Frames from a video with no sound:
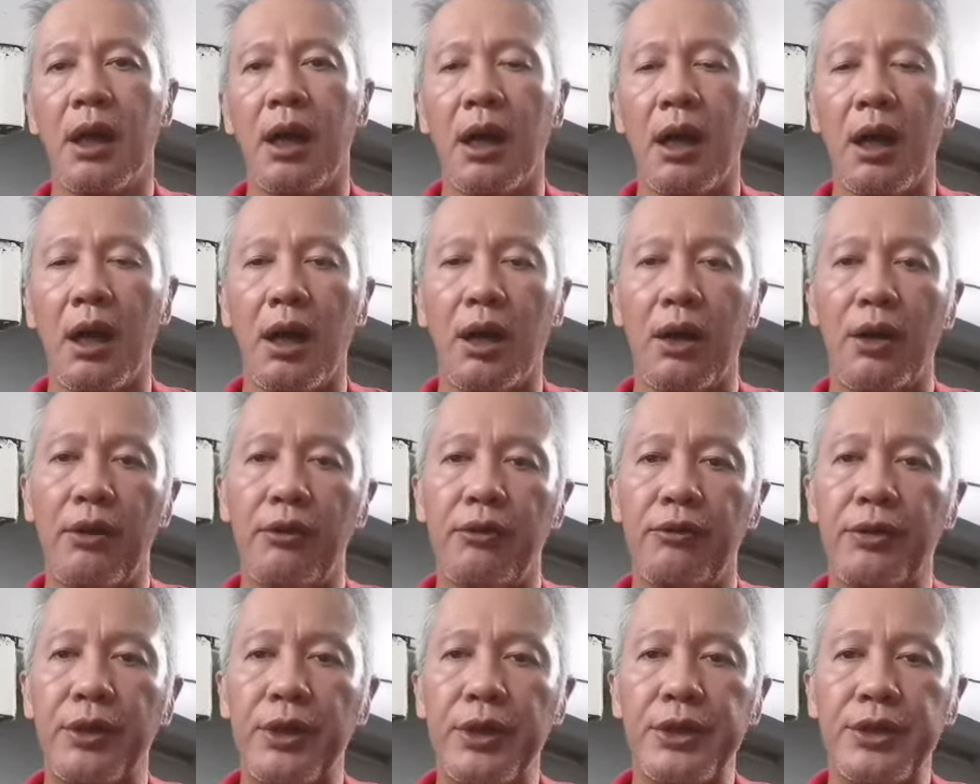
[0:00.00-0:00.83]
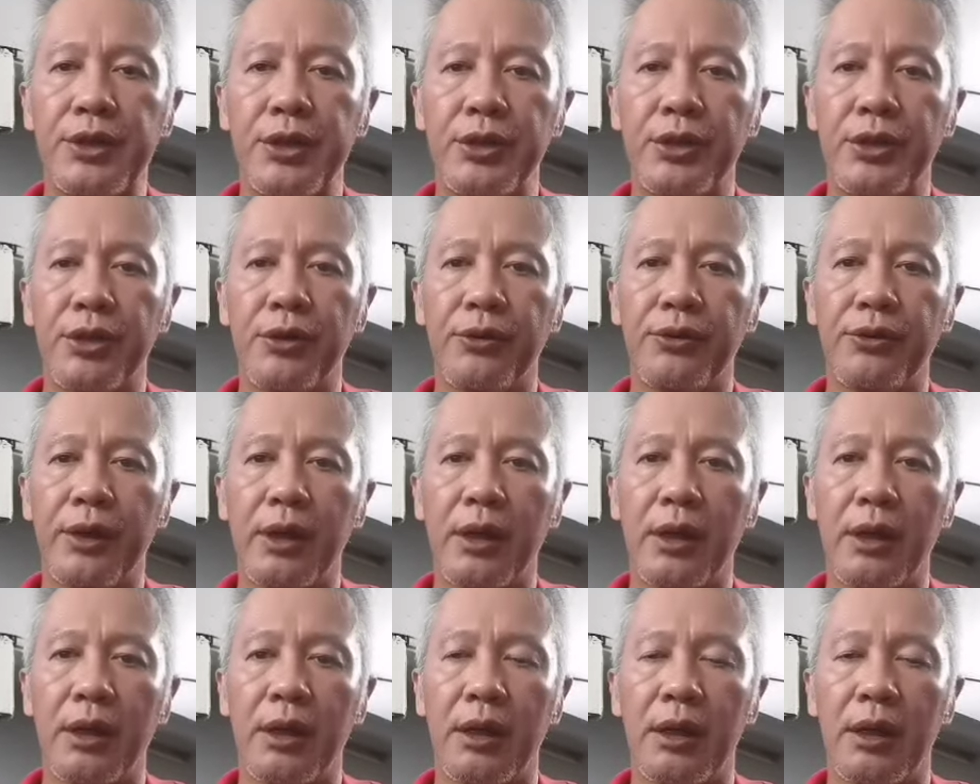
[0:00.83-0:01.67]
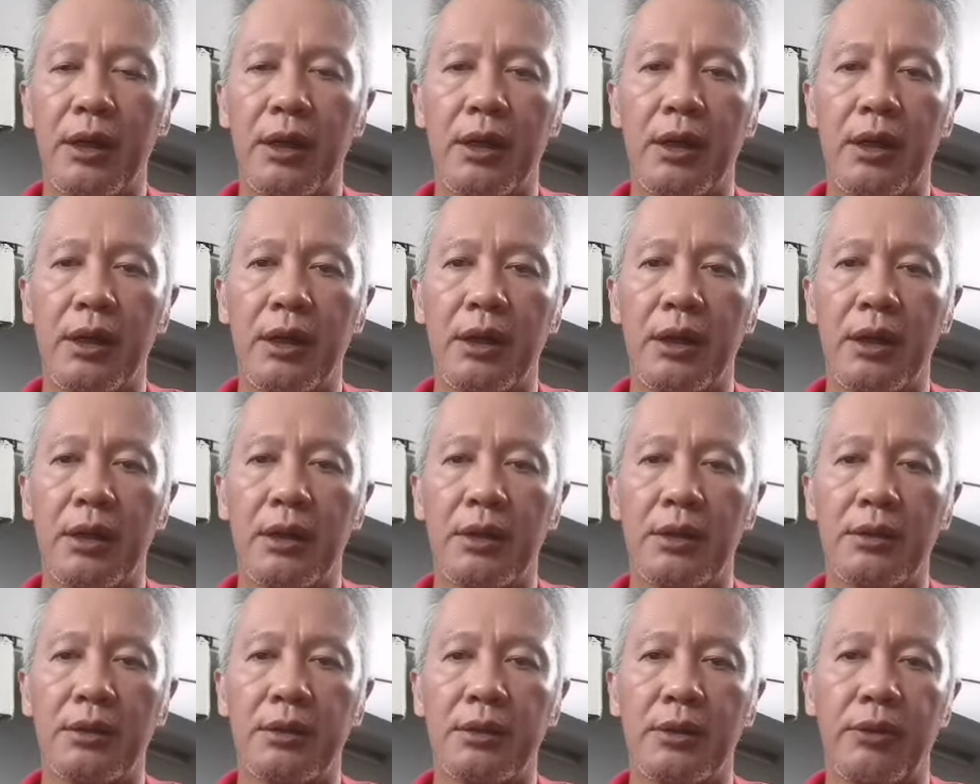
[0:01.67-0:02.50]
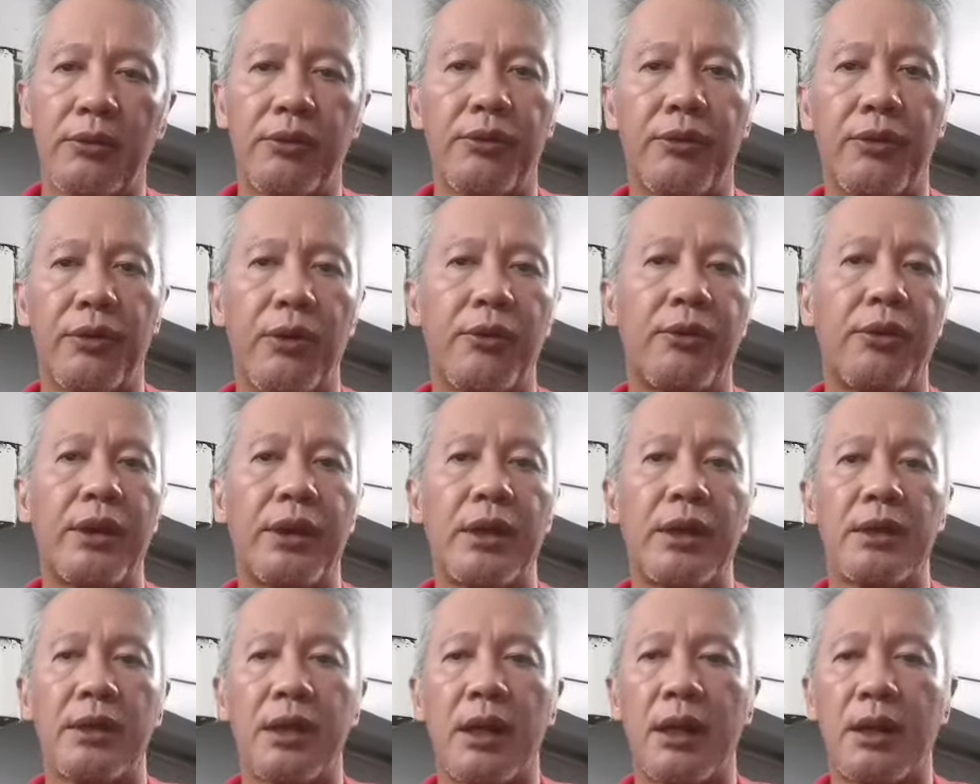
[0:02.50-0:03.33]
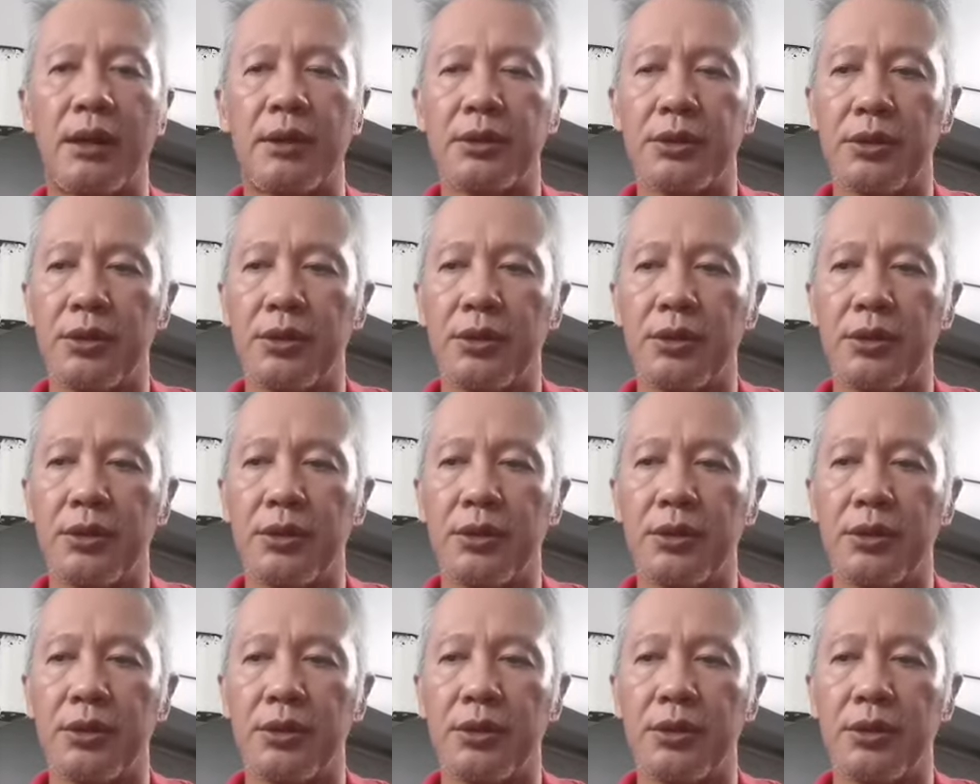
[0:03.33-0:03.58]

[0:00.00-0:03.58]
version of a guitar.